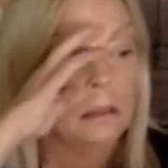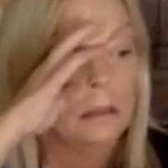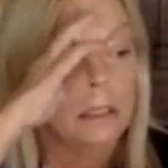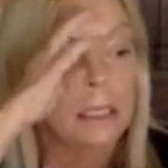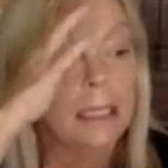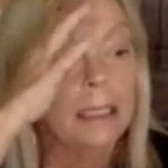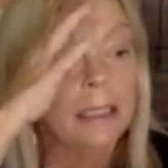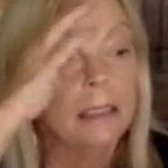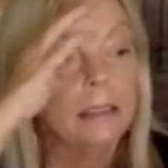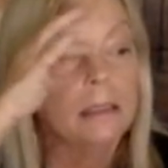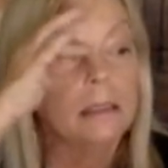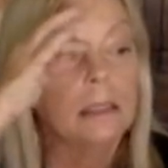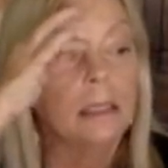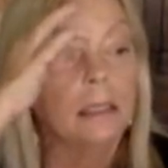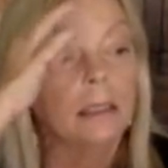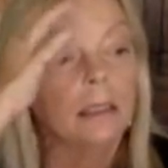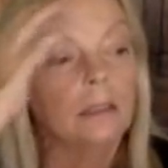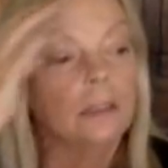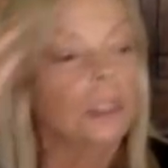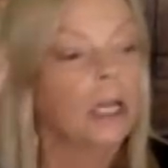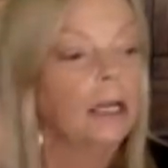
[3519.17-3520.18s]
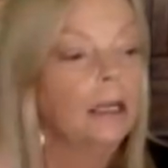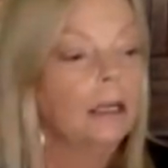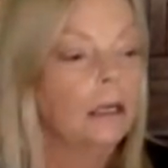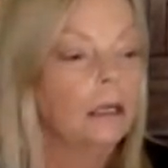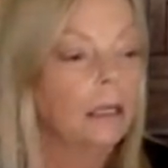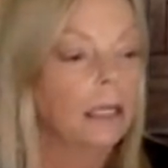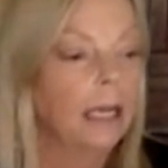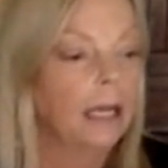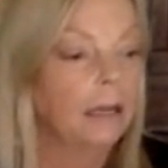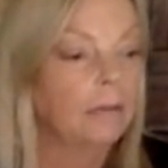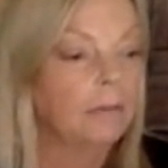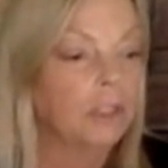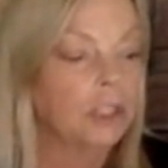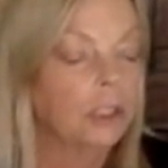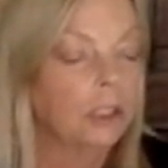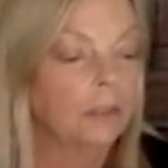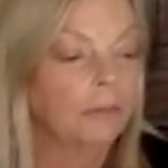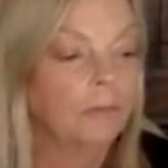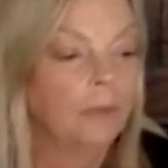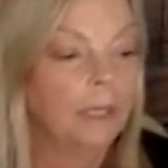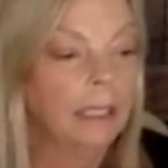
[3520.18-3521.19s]
Yeah, let's take a check on Adam
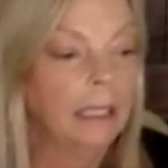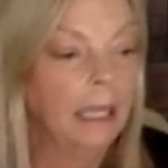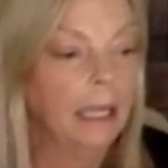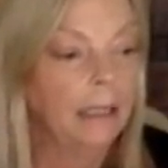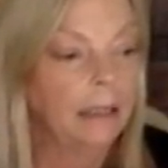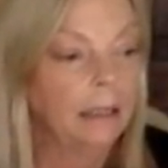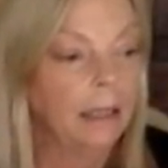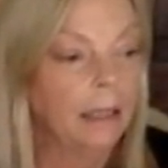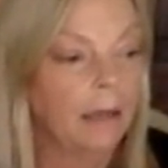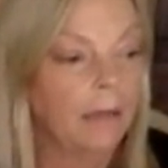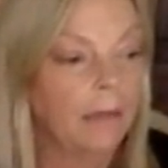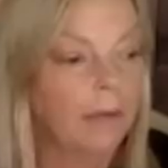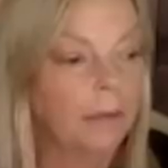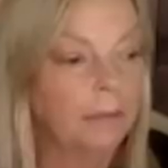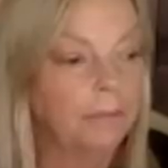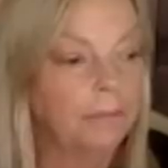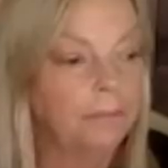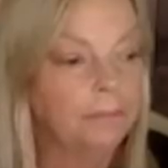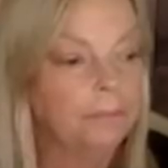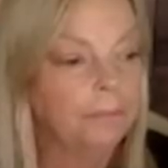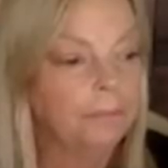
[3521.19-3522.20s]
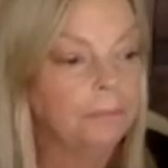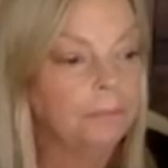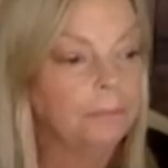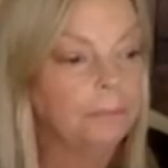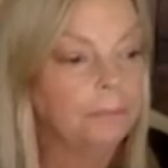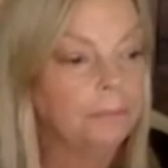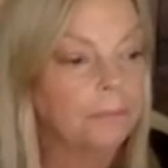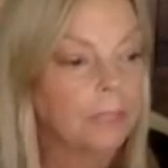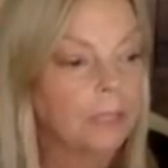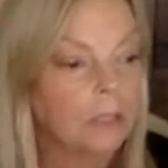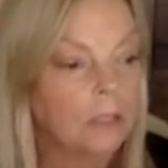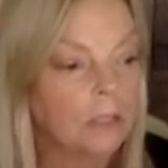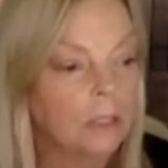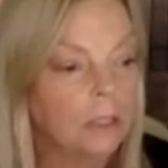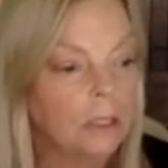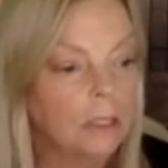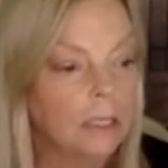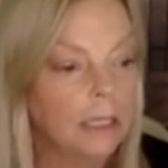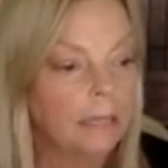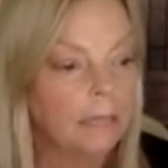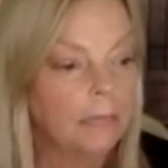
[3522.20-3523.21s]
Schiff. I like that one. Do the
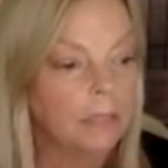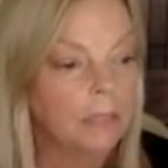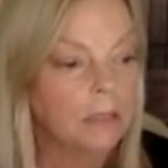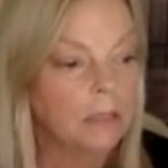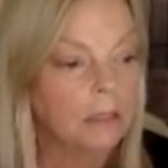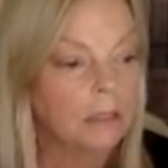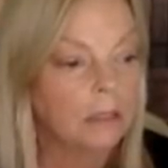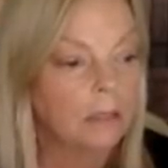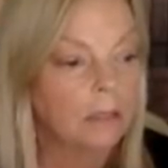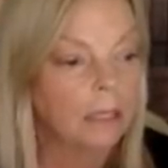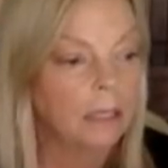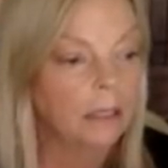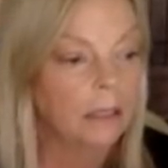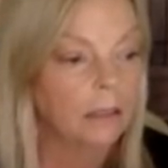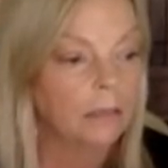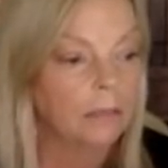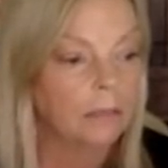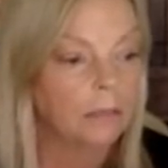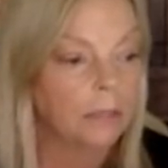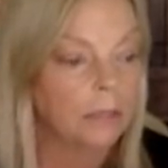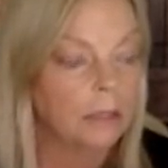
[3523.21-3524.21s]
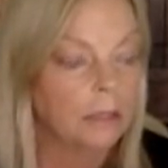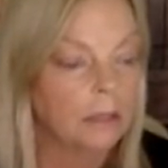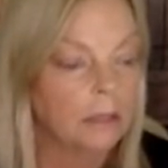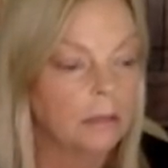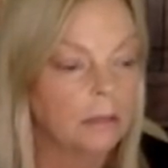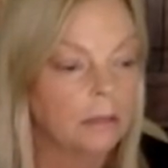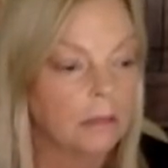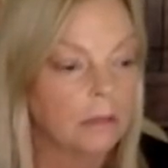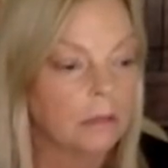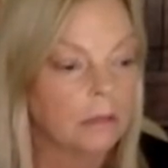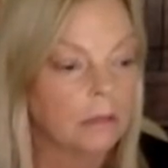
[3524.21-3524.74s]
Dems know Eric Prince?